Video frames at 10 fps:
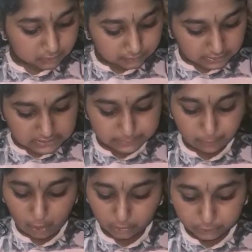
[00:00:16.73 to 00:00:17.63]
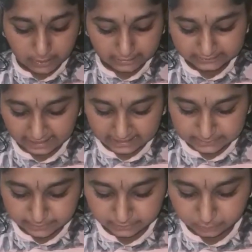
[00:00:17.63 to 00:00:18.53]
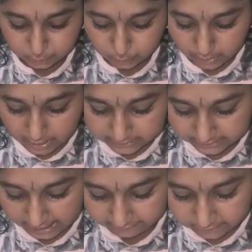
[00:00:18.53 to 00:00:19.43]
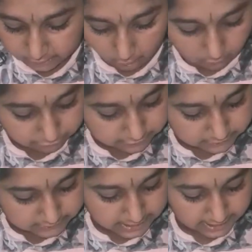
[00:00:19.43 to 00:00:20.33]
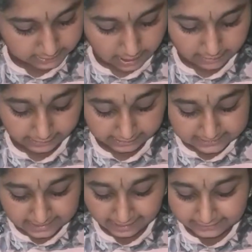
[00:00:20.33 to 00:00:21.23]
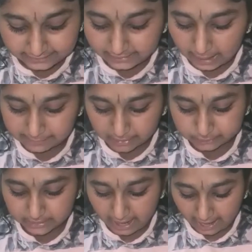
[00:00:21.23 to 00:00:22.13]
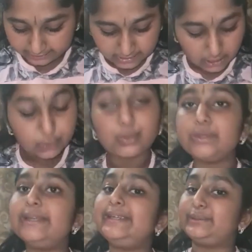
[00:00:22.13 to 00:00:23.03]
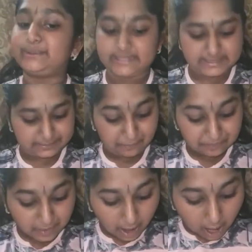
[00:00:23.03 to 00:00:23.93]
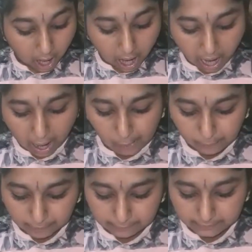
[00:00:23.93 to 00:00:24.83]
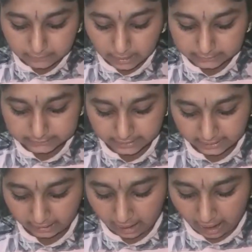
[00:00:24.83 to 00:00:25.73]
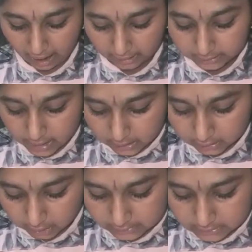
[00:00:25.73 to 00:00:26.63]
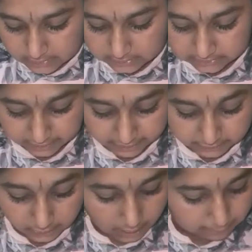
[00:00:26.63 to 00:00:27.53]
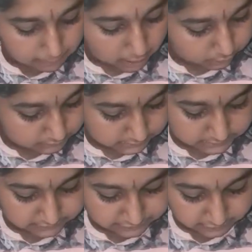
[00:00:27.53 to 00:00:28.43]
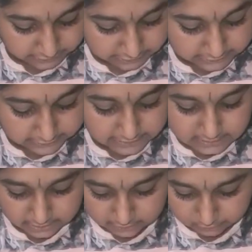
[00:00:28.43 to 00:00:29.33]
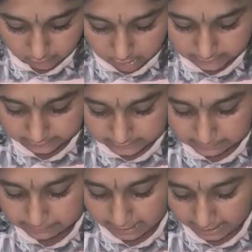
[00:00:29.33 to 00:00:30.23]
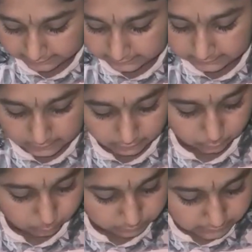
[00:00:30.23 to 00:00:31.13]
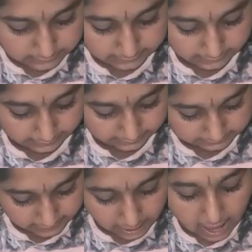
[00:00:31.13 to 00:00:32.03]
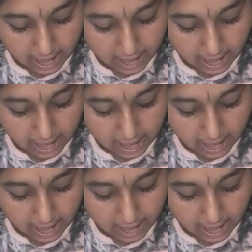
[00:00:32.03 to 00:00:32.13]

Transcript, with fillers: We spoke to our classmates who travel often there are excited about the idea rural tourism. However, they are concentrate about the difficulties involved in planning a rural area